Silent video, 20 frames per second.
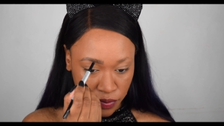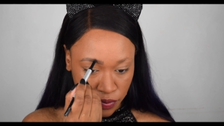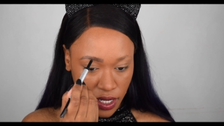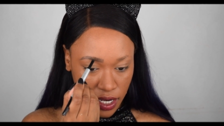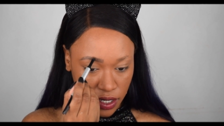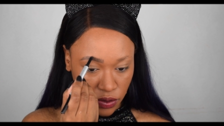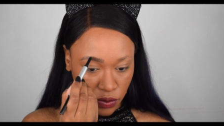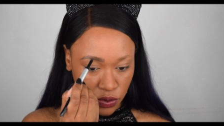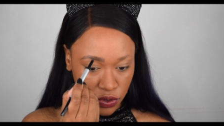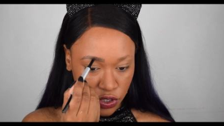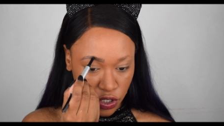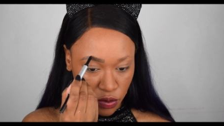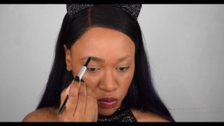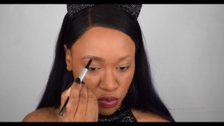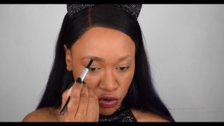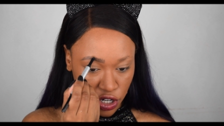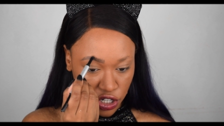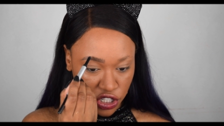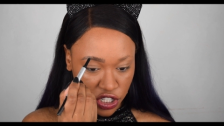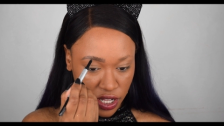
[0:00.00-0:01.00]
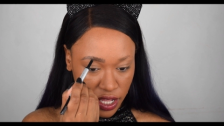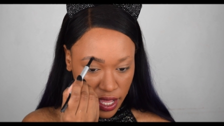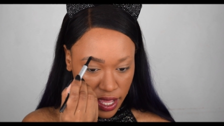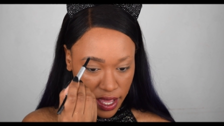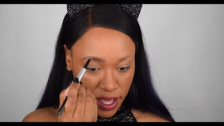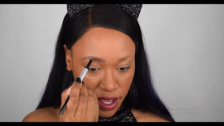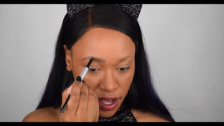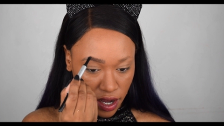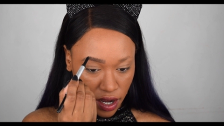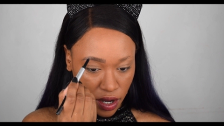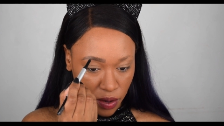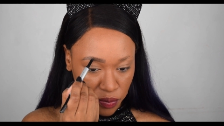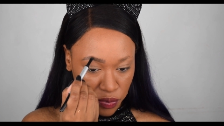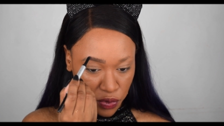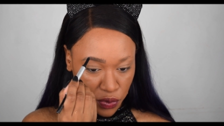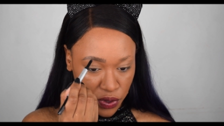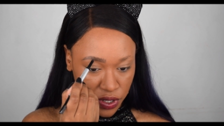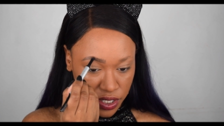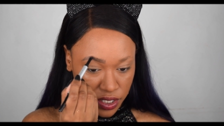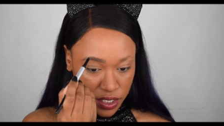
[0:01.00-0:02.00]
And also brush the hair
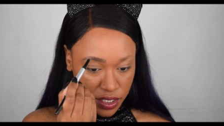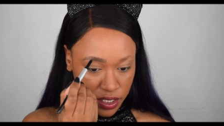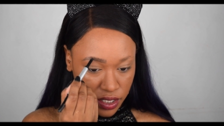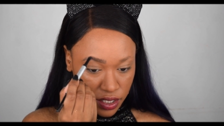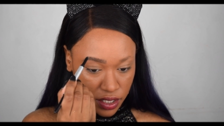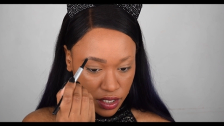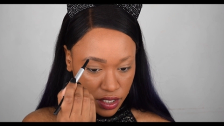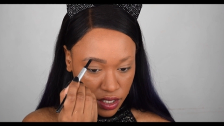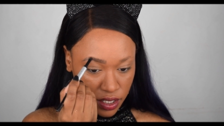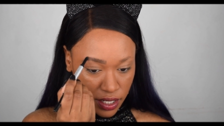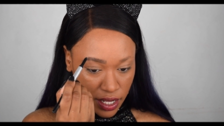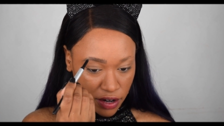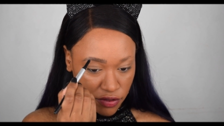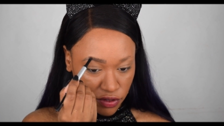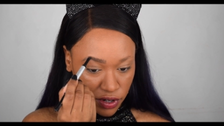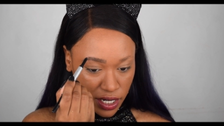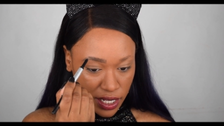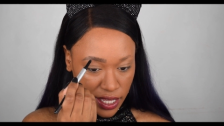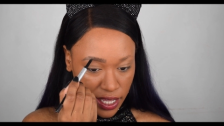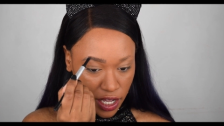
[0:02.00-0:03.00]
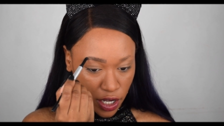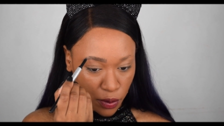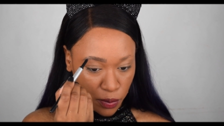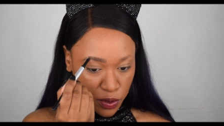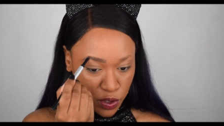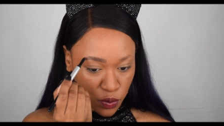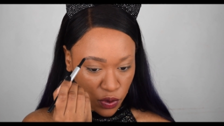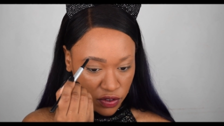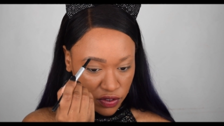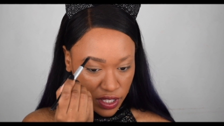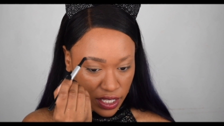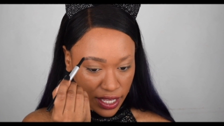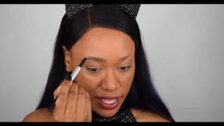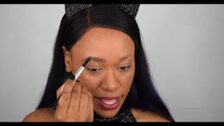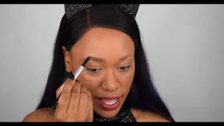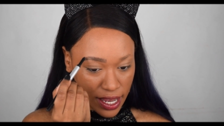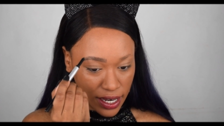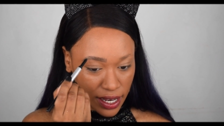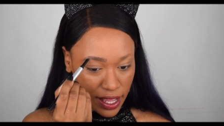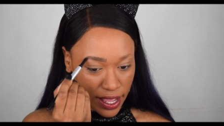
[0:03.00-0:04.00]
upwards. That really helps with the
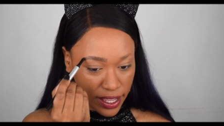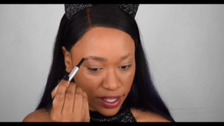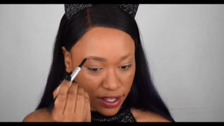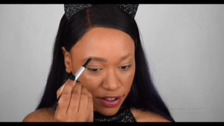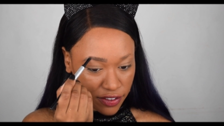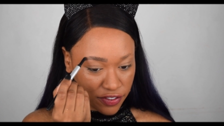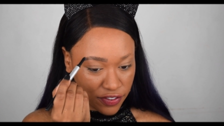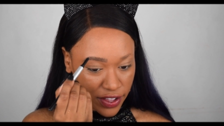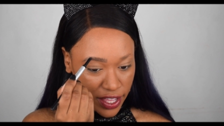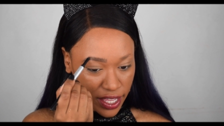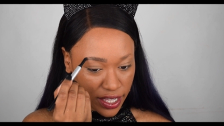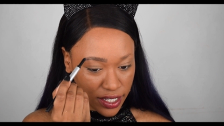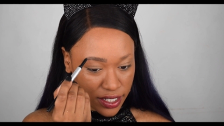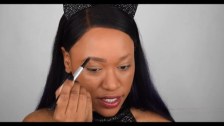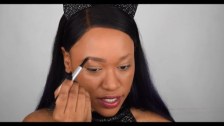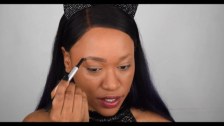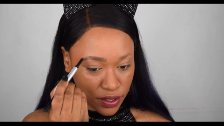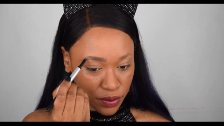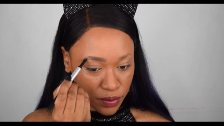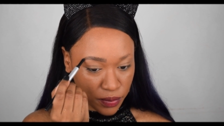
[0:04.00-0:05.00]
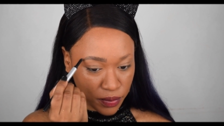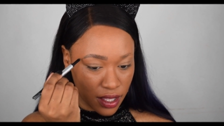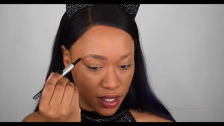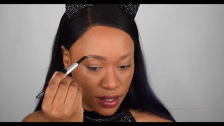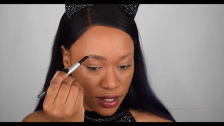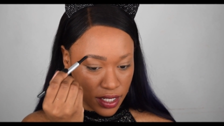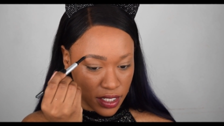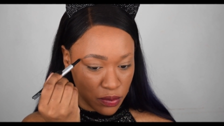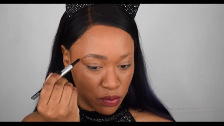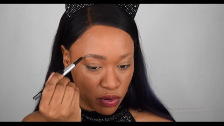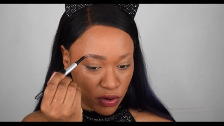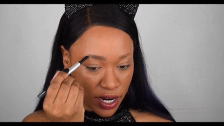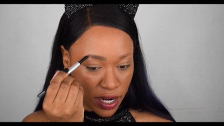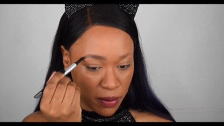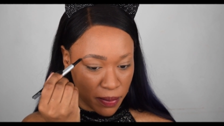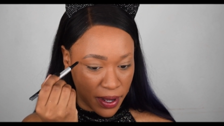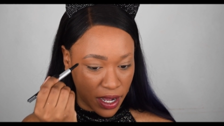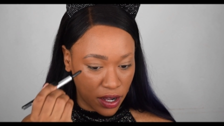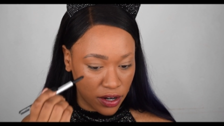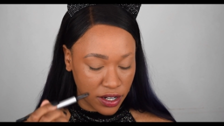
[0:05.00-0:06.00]
cat-like effect. And this
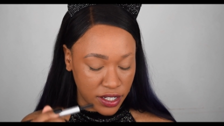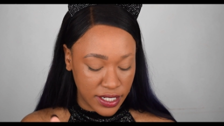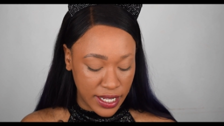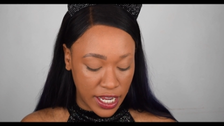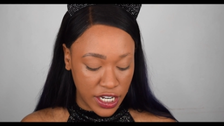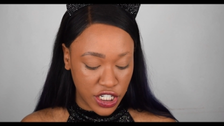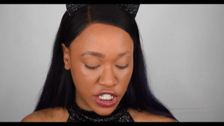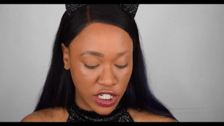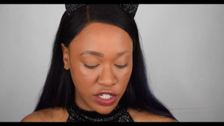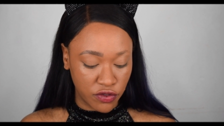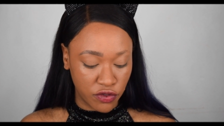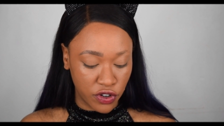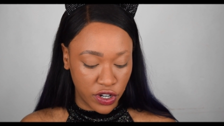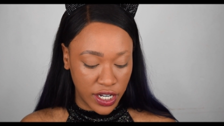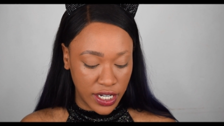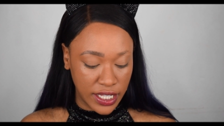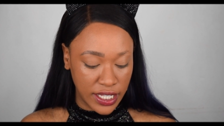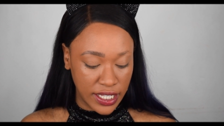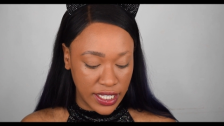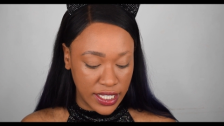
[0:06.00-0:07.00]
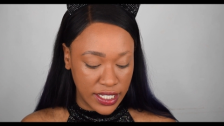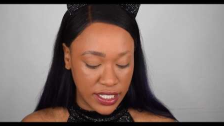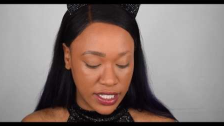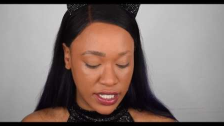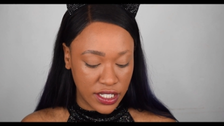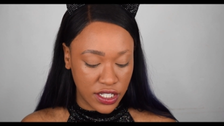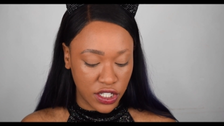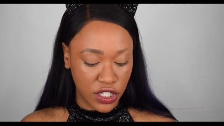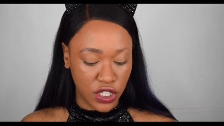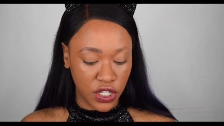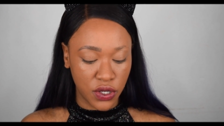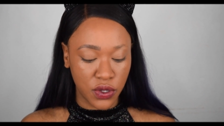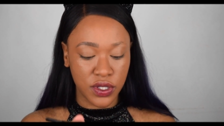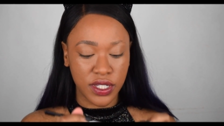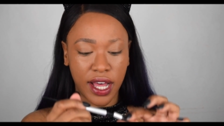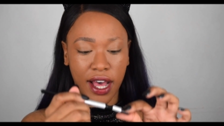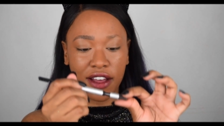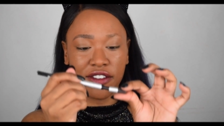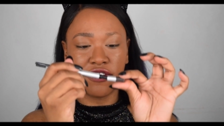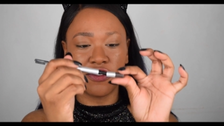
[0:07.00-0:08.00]
brow powder is actually really easy to
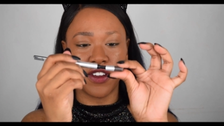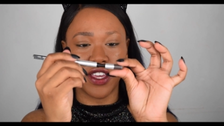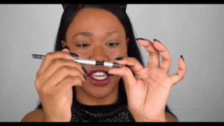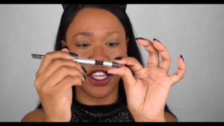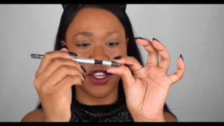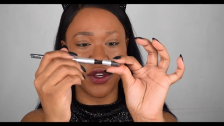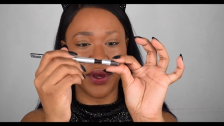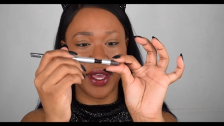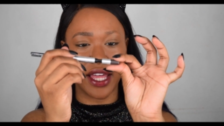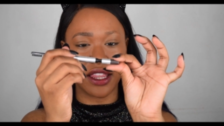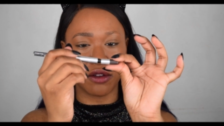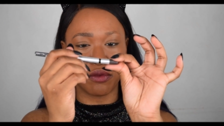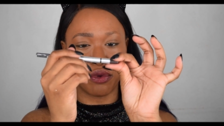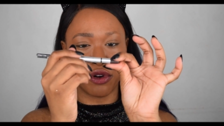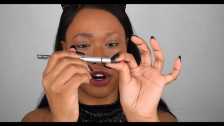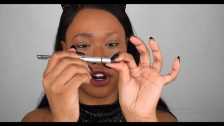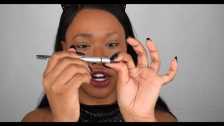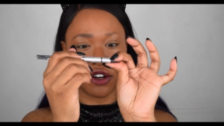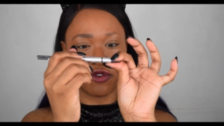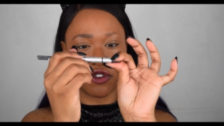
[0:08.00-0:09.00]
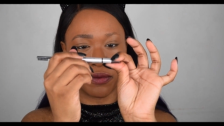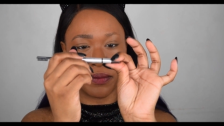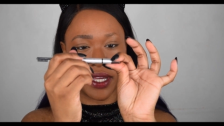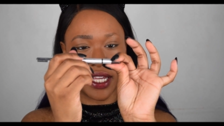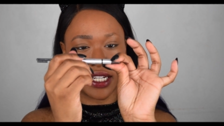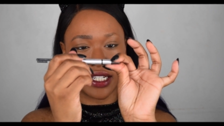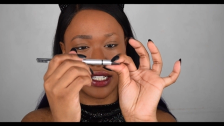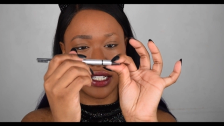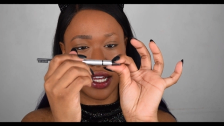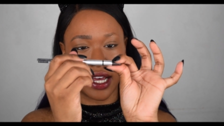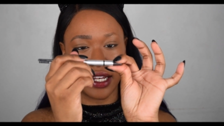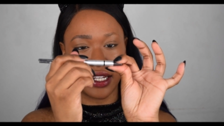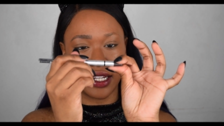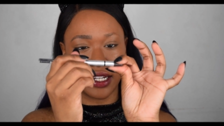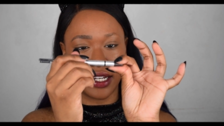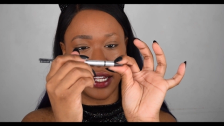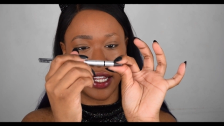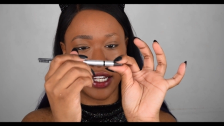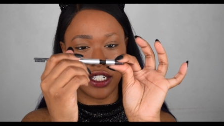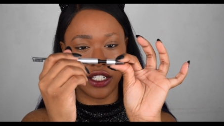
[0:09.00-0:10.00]
use. I think you get the product from inside
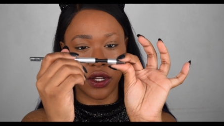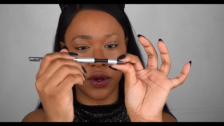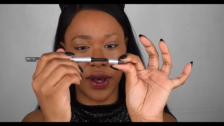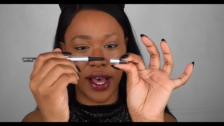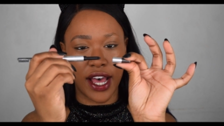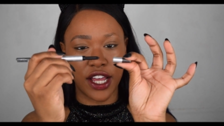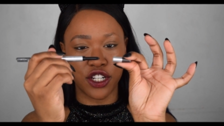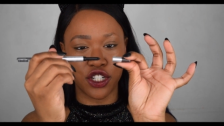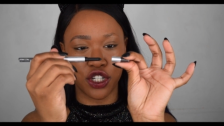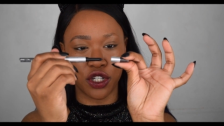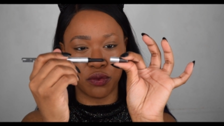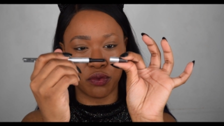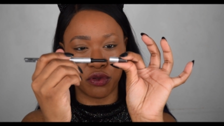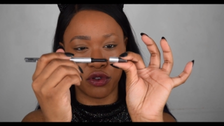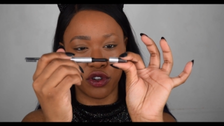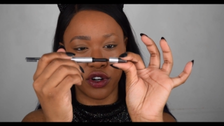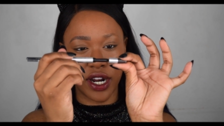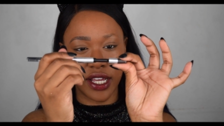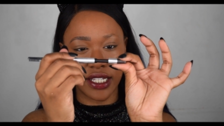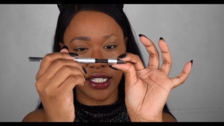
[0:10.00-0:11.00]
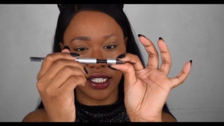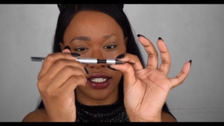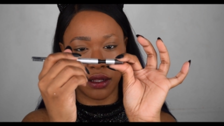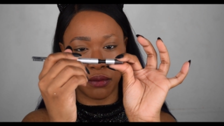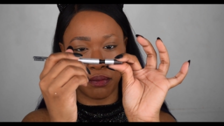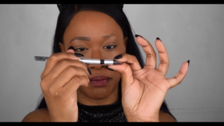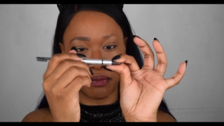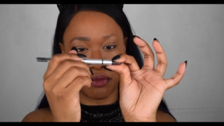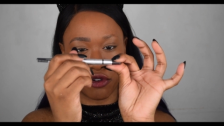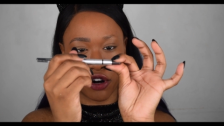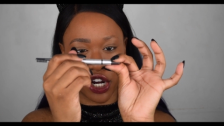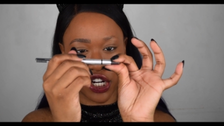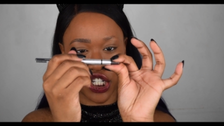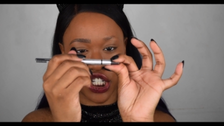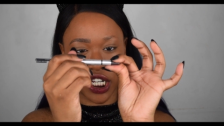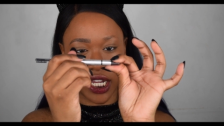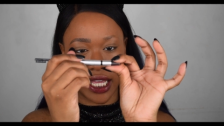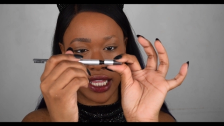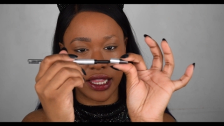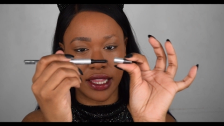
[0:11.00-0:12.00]
the lid. So as you press the
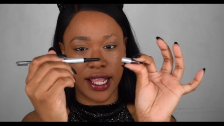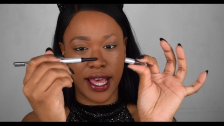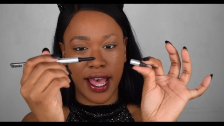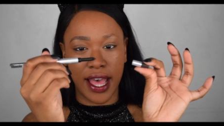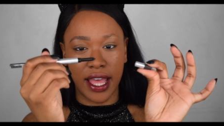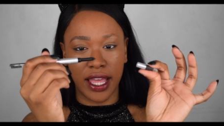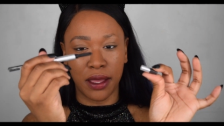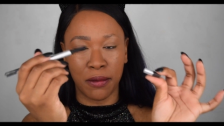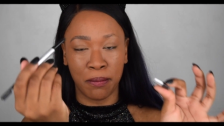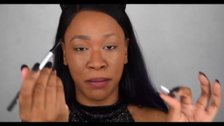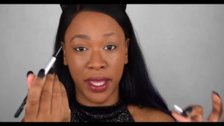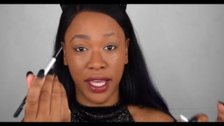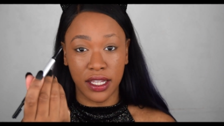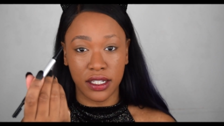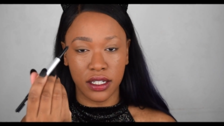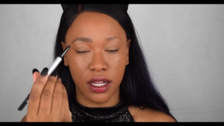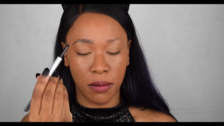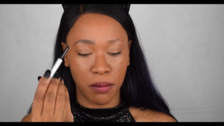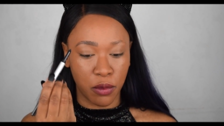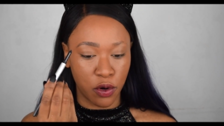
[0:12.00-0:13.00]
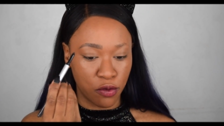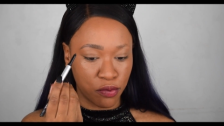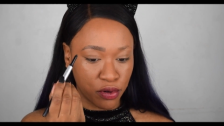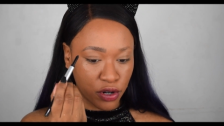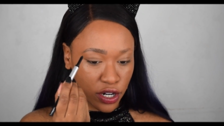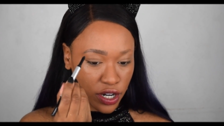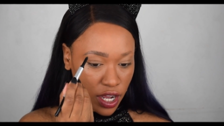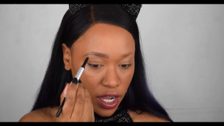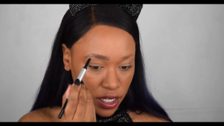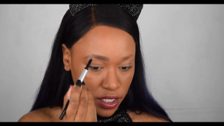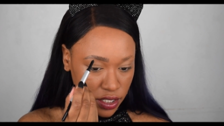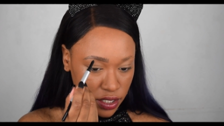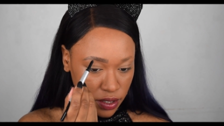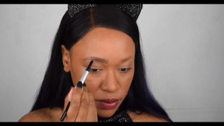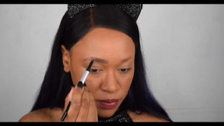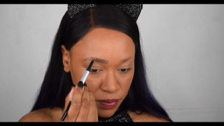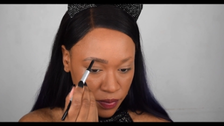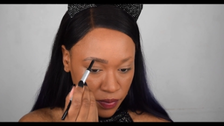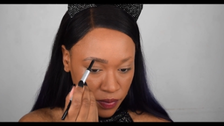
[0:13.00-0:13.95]
brush in there, it picks up more product.